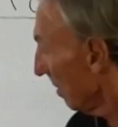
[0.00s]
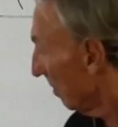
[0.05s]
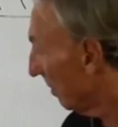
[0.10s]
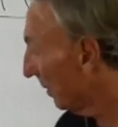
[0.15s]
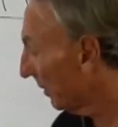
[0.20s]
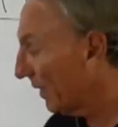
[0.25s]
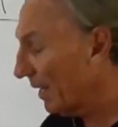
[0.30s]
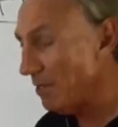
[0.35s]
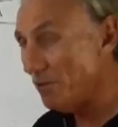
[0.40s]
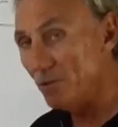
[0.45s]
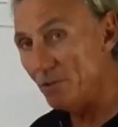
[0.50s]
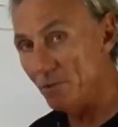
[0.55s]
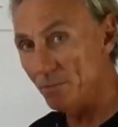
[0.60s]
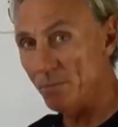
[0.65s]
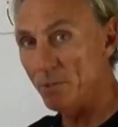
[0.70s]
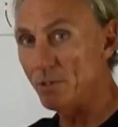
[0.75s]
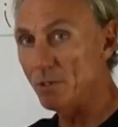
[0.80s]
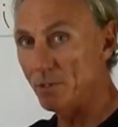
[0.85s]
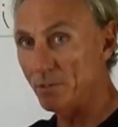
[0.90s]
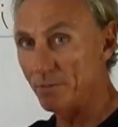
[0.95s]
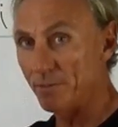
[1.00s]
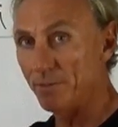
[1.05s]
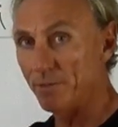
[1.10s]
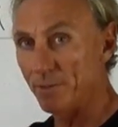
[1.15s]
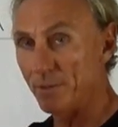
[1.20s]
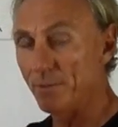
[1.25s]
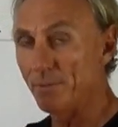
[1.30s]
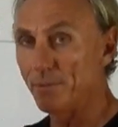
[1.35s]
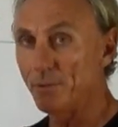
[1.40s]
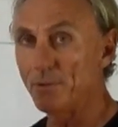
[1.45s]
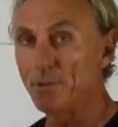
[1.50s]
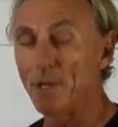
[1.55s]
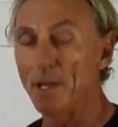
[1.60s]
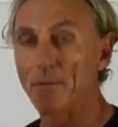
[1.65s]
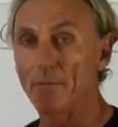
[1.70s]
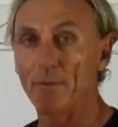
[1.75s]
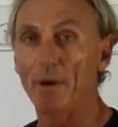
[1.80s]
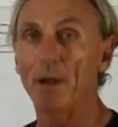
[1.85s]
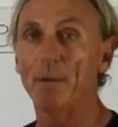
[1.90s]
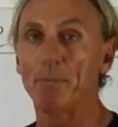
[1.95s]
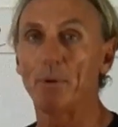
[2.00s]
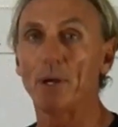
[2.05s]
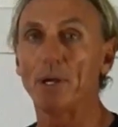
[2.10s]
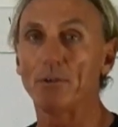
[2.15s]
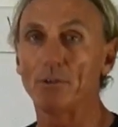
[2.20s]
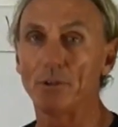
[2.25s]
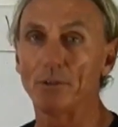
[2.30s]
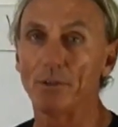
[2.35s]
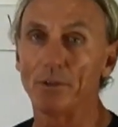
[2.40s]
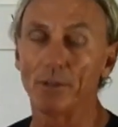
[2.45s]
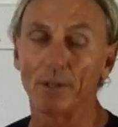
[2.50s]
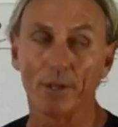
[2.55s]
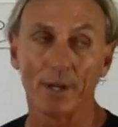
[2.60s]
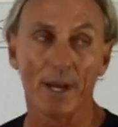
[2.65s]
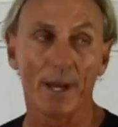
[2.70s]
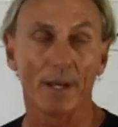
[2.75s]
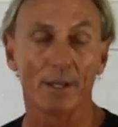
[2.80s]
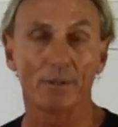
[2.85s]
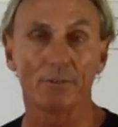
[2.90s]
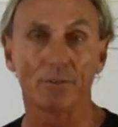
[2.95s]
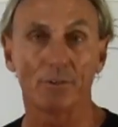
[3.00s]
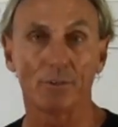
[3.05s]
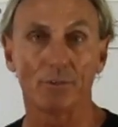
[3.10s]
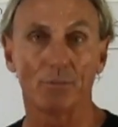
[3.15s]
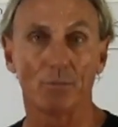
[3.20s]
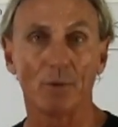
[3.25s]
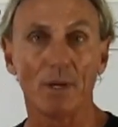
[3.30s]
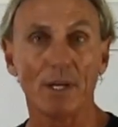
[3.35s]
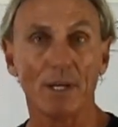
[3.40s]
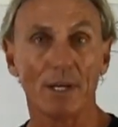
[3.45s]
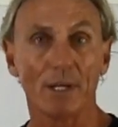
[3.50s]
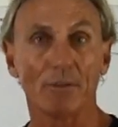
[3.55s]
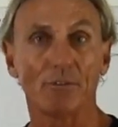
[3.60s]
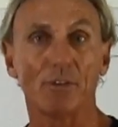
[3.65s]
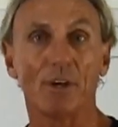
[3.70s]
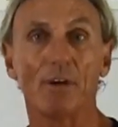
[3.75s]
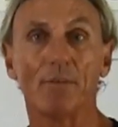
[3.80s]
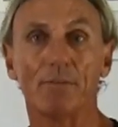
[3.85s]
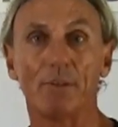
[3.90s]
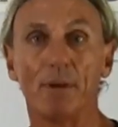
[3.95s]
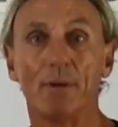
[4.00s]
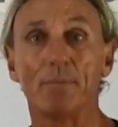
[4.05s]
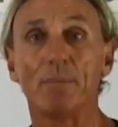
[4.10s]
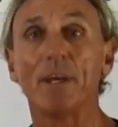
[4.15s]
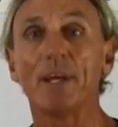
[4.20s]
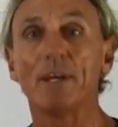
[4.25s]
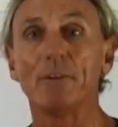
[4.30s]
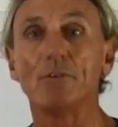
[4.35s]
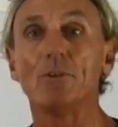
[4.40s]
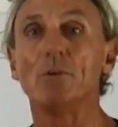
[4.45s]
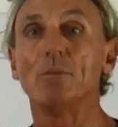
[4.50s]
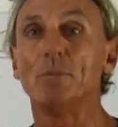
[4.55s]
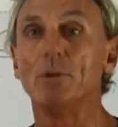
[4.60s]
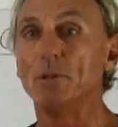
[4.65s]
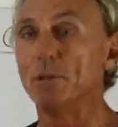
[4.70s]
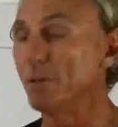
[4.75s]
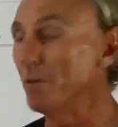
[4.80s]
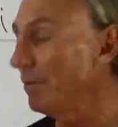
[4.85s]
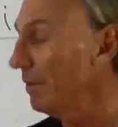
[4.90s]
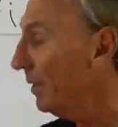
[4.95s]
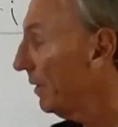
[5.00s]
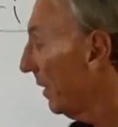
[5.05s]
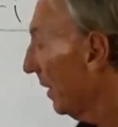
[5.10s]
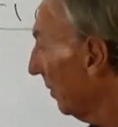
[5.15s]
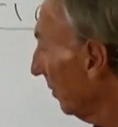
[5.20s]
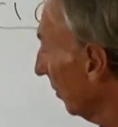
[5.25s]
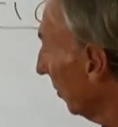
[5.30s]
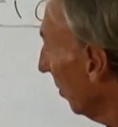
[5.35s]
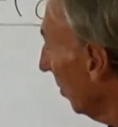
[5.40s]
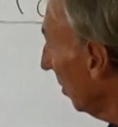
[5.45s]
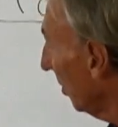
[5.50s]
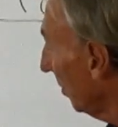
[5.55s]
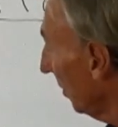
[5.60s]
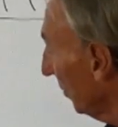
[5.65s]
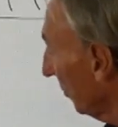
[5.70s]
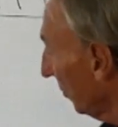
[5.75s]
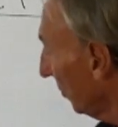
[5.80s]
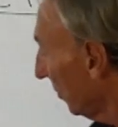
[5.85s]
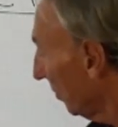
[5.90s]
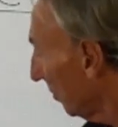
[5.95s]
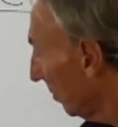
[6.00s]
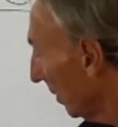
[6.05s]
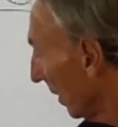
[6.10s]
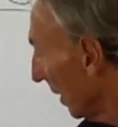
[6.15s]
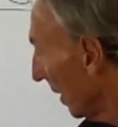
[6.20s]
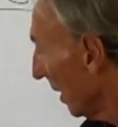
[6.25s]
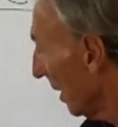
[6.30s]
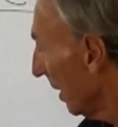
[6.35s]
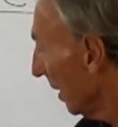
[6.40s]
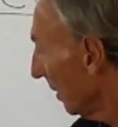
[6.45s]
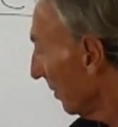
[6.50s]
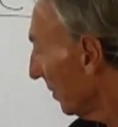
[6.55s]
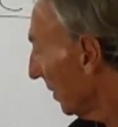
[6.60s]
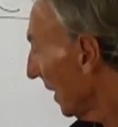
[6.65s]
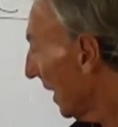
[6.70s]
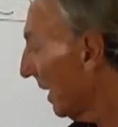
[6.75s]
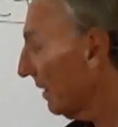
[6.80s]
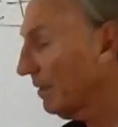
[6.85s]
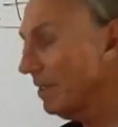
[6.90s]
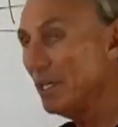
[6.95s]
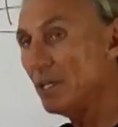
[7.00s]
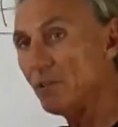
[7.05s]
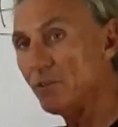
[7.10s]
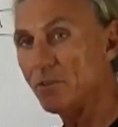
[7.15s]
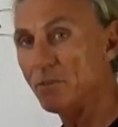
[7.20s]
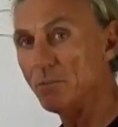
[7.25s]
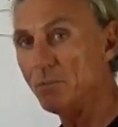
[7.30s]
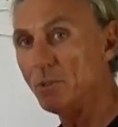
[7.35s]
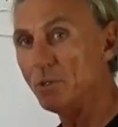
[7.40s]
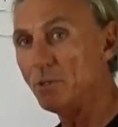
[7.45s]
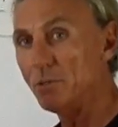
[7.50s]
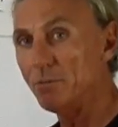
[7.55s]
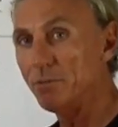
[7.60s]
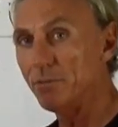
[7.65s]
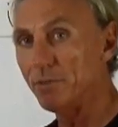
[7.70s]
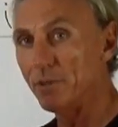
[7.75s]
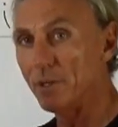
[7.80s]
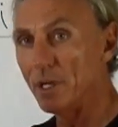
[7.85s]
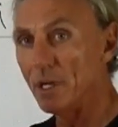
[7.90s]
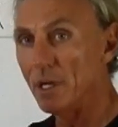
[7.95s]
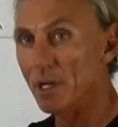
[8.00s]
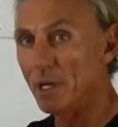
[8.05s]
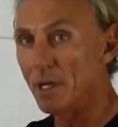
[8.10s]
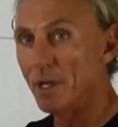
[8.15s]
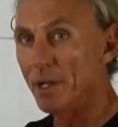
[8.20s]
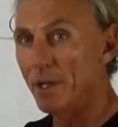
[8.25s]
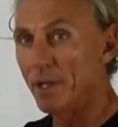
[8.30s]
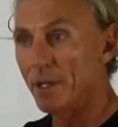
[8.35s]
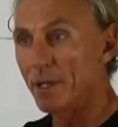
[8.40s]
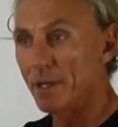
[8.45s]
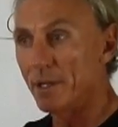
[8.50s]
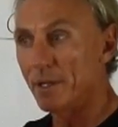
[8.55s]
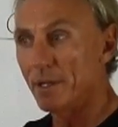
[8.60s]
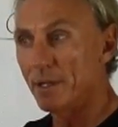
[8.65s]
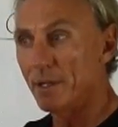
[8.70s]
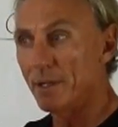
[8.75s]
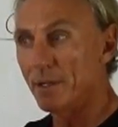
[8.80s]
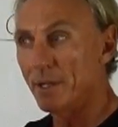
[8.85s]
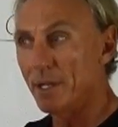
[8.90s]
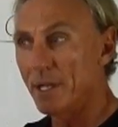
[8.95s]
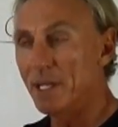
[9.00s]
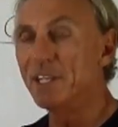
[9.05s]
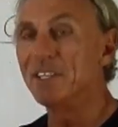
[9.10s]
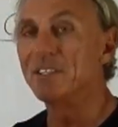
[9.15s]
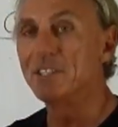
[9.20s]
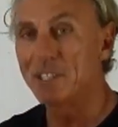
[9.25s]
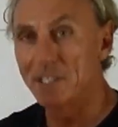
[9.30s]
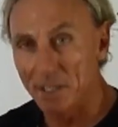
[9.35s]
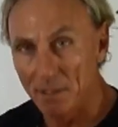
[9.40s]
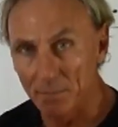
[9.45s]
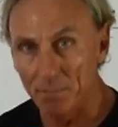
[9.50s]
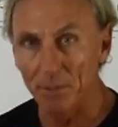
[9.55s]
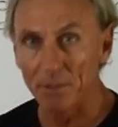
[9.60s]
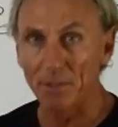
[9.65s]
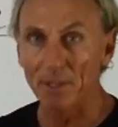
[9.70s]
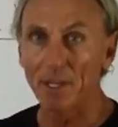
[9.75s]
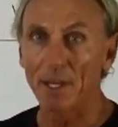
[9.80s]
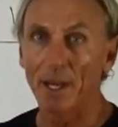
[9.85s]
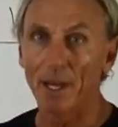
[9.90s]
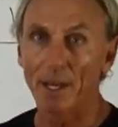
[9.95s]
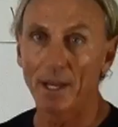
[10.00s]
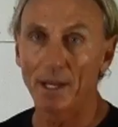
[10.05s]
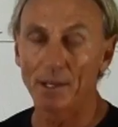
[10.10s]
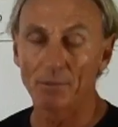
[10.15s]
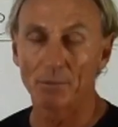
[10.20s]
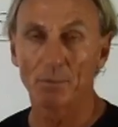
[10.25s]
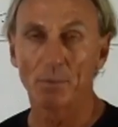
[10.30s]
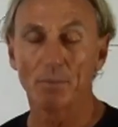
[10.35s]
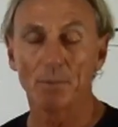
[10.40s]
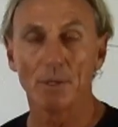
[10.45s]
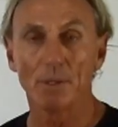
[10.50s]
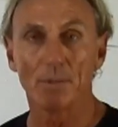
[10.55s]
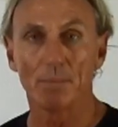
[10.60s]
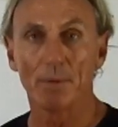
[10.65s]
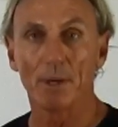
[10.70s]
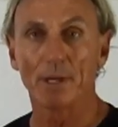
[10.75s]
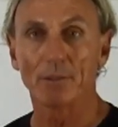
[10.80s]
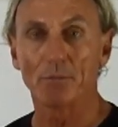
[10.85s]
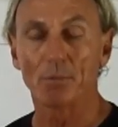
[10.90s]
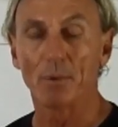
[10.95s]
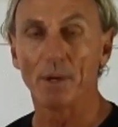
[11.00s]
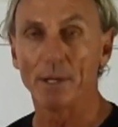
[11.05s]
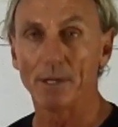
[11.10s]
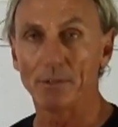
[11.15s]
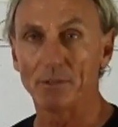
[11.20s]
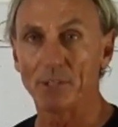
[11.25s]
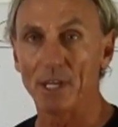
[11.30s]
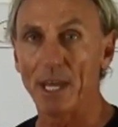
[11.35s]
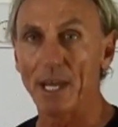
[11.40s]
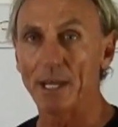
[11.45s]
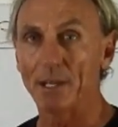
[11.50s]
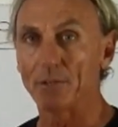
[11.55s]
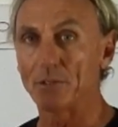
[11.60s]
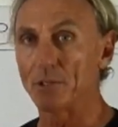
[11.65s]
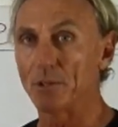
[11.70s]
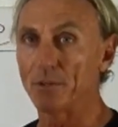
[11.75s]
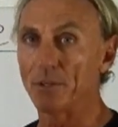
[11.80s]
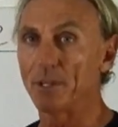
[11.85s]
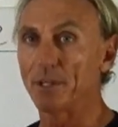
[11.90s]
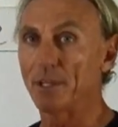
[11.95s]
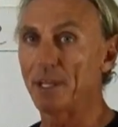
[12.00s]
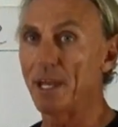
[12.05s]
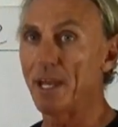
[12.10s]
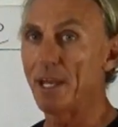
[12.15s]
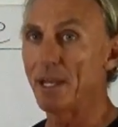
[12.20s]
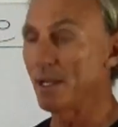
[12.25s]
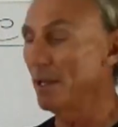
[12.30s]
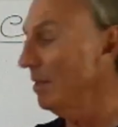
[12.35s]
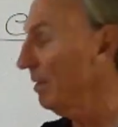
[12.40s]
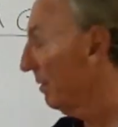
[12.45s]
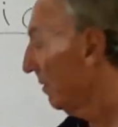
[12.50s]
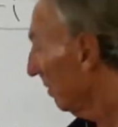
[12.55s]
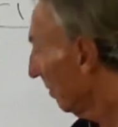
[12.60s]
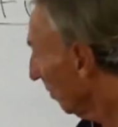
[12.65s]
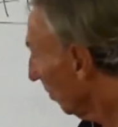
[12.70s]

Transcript: but they do move. If you take vibrational analysis readings of them, they do move. And, and the goal was to to get these to move in sympathy, I guess would be the best way to say it, so that they